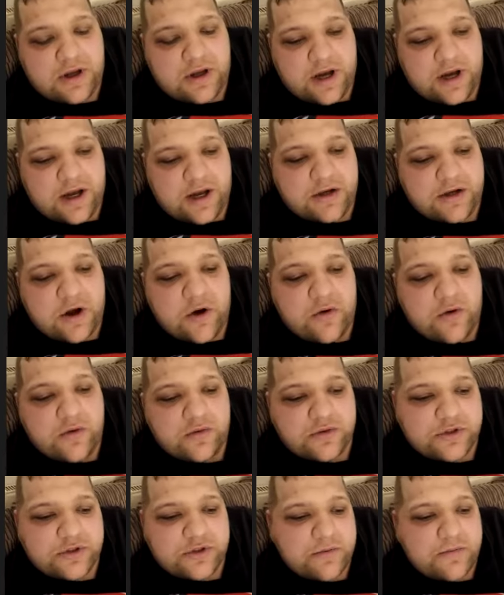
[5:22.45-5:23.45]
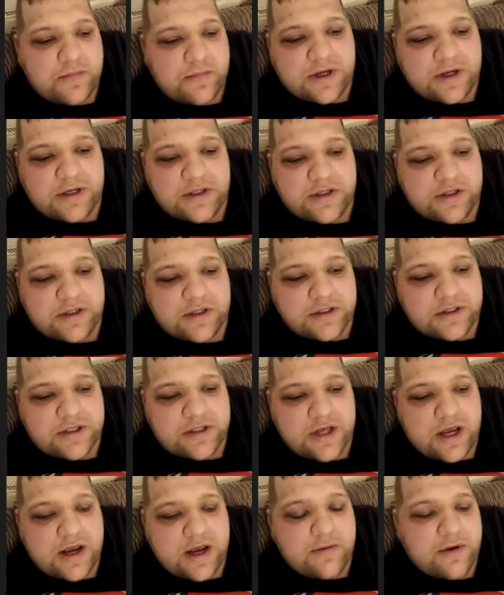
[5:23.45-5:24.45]
I know some managers
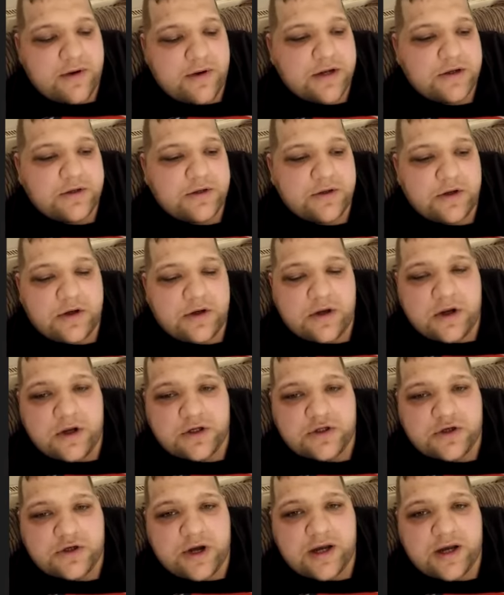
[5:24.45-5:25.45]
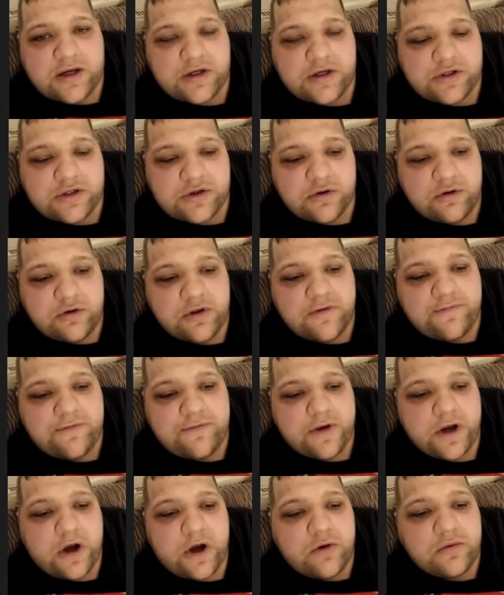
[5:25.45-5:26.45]
say when a, a striker's struggling
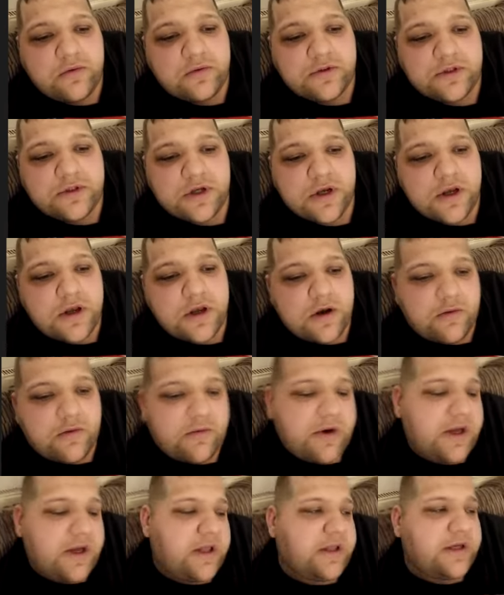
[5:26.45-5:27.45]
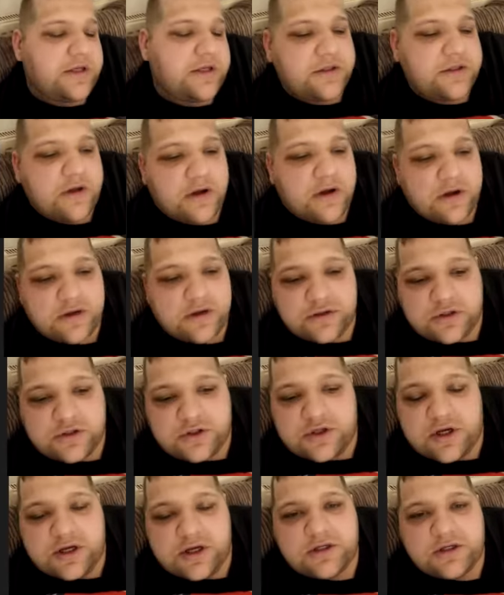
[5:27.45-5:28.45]
for goals, well, it's not.
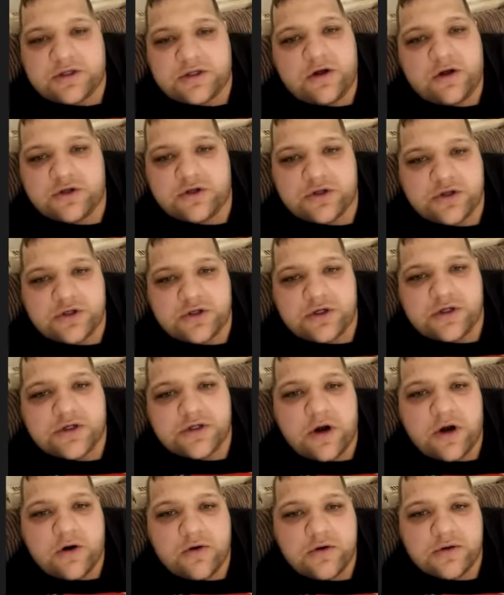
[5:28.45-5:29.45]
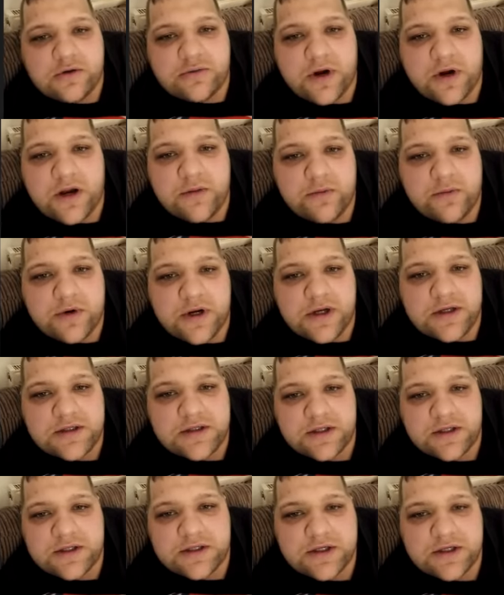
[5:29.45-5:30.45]
It's not just his goals what he
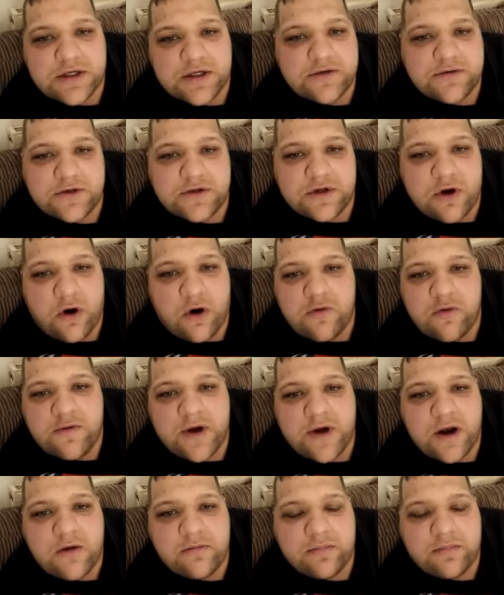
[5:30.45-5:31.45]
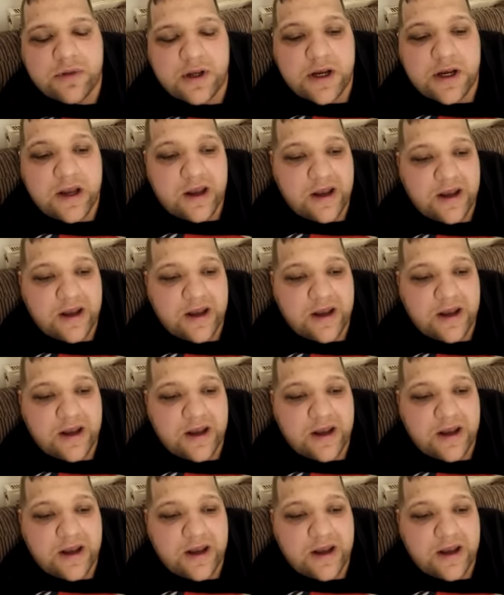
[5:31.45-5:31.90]
brings; it's his all-round play.